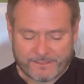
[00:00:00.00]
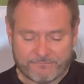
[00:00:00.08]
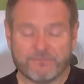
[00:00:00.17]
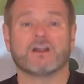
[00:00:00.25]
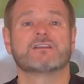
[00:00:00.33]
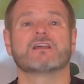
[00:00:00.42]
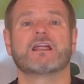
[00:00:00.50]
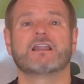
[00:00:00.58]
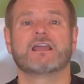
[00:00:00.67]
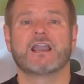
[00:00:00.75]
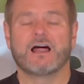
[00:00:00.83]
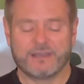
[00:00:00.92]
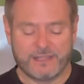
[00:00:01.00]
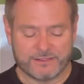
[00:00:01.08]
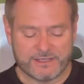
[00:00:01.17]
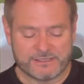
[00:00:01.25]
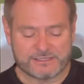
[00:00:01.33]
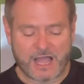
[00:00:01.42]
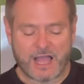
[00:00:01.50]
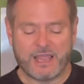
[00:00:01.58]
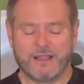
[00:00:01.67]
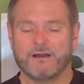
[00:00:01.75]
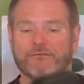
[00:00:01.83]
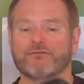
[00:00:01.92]
Very excited to get out and hit these.
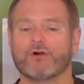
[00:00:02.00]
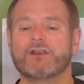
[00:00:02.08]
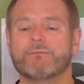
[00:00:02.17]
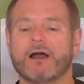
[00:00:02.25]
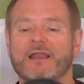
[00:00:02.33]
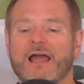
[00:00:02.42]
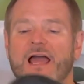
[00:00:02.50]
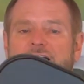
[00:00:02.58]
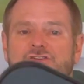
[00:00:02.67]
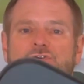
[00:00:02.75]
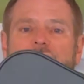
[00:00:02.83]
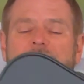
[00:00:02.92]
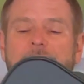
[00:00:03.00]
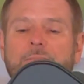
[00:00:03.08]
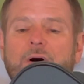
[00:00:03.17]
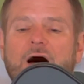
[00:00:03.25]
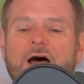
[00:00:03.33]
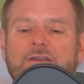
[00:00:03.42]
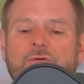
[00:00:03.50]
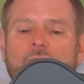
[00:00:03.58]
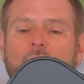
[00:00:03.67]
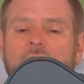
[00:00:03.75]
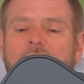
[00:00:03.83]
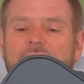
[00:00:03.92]
A friend of mine actually bought
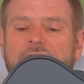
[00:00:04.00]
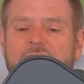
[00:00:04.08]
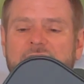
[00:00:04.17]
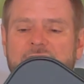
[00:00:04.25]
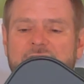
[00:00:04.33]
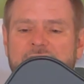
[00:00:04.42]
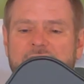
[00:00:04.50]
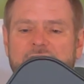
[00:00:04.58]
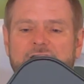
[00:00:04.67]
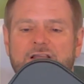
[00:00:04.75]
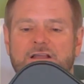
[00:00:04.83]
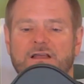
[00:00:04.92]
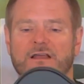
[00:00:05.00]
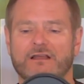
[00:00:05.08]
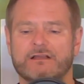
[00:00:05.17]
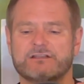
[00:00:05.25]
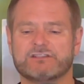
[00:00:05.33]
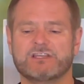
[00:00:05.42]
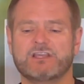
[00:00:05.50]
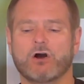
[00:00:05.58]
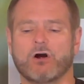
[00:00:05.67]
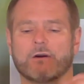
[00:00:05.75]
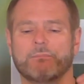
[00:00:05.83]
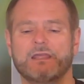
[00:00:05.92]
one of these
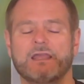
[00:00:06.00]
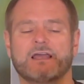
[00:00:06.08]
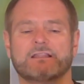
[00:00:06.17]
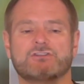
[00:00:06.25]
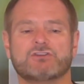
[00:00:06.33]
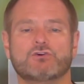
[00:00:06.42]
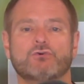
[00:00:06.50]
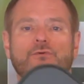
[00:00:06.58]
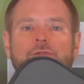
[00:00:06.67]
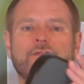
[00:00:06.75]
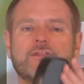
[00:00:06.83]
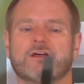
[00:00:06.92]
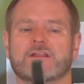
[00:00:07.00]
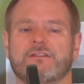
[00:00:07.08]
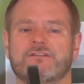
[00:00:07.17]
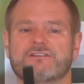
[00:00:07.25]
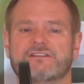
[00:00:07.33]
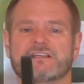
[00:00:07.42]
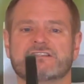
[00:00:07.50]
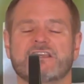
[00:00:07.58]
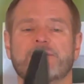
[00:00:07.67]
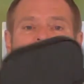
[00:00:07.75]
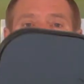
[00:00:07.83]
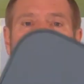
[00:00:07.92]
crbn2, the
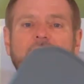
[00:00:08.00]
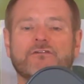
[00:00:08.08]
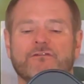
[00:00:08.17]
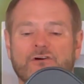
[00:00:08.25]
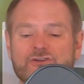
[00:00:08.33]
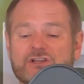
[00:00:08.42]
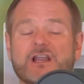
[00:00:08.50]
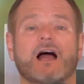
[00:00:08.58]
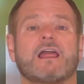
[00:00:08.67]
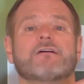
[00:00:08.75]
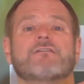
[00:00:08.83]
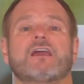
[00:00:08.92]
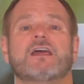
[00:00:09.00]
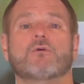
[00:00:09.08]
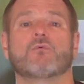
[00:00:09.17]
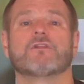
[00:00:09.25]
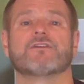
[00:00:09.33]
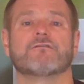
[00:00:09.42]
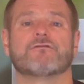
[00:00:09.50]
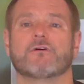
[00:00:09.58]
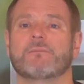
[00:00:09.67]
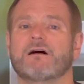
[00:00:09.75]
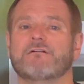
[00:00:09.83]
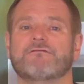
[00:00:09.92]
16 millimeter version. I have hit with it for
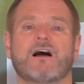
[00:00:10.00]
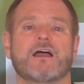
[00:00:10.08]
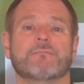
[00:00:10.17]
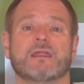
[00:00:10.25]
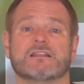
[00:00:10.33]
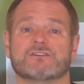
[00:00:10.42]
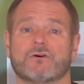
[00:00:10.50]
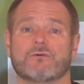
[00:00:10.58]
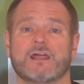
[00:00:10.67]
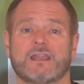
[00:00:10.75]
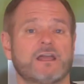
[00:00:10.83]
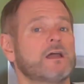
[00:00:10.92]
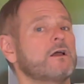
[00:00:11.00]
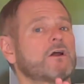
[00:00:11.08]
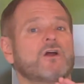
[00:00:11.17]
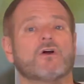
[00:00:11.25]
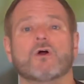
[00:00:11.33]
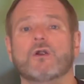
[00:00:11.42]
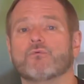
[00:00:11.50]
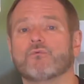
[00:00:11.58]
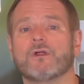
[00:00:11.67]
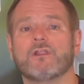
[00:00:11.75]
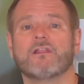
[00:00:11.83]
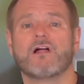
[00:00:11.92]
about 5 minutes already. I
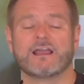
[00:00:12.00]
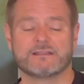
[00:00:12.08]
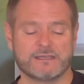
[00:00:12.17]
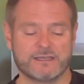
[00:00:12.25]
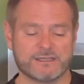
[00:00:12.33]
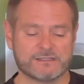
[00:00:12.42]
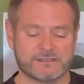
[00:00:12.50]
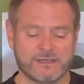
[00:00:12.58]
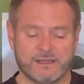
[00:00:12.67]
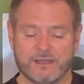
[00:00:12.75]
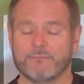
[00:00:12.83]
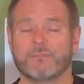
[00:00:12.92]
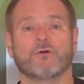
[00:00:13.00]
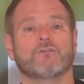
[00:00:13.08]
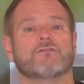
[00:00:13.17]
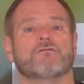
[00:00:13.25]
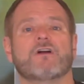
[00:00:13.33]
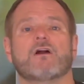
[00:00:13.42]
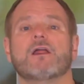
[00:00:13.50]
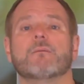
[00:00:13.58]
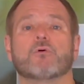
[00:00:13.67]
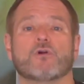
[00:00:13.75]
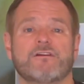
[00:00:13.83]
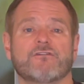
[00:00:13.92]
really liked his, but it was a very
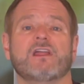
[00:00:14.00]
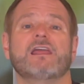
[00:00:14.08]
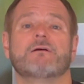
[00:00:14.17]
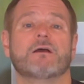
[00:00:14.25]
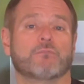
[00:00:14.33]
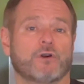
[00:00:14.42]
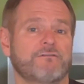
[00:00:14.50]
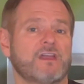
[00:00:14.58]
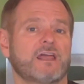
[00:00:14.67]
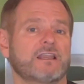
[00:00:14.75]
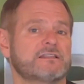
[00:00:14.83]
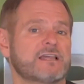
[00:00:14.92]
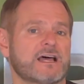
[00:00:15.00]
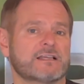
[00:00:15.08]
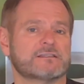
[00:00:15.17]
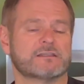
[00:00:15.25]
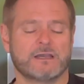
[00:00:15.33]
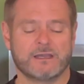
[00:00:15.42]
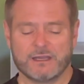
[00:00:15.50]
abbreviated test